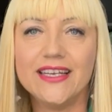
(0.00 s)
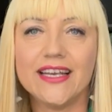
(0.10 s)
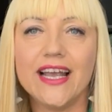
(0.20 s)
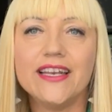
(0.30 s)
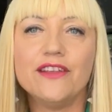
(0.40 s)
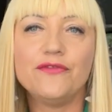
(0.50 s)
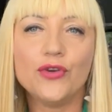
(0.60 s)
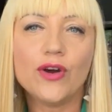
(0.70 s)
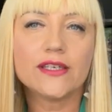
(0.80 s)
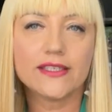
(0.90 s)
And if
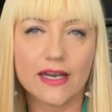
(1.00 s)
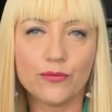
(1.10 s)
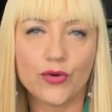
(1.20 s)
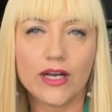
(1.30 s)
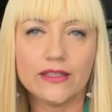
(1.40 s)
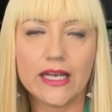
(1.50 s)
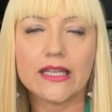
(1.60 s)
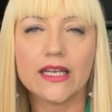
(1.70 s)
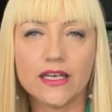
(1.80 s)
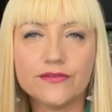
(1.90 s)
you are someone
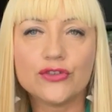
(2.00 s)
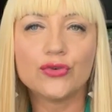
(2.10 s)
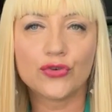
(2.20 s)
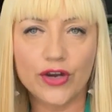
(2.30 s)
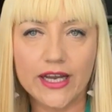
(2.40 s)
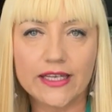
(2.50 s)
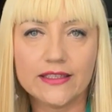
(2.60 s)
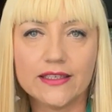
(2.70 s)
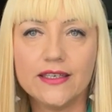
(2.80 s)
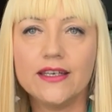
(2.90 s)
that loves to ride,
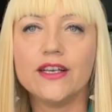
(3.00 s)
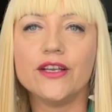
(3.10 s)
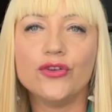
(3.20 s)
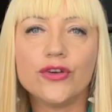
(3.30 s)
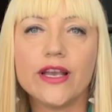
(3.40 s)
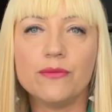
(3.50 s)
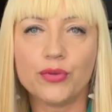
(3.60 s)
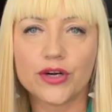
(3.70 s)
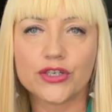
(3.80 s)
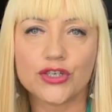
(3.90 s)
you can
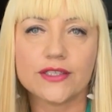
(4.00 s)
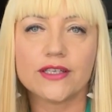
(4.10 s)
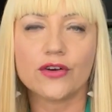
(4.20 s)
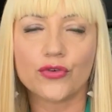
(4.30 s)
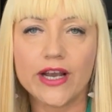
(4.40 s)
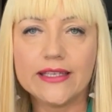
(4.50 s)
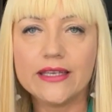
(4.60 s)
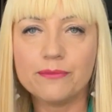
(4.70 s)
purchase a riding